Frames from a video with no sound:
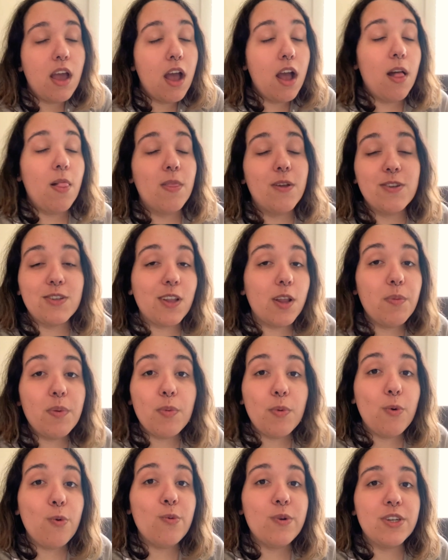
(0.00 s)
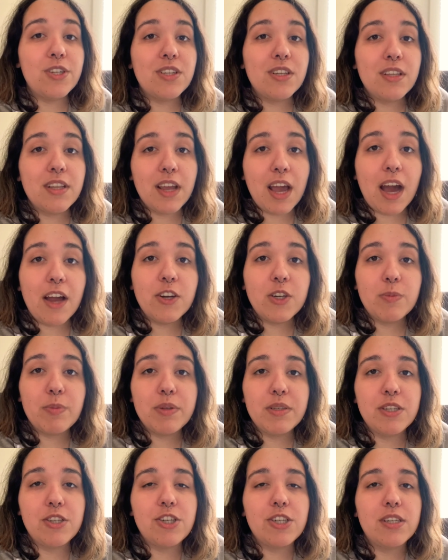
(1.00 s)
there's a lot of people who wish that they had your
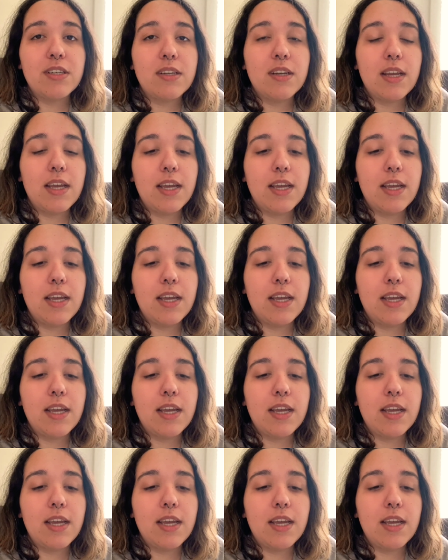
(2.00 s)
position.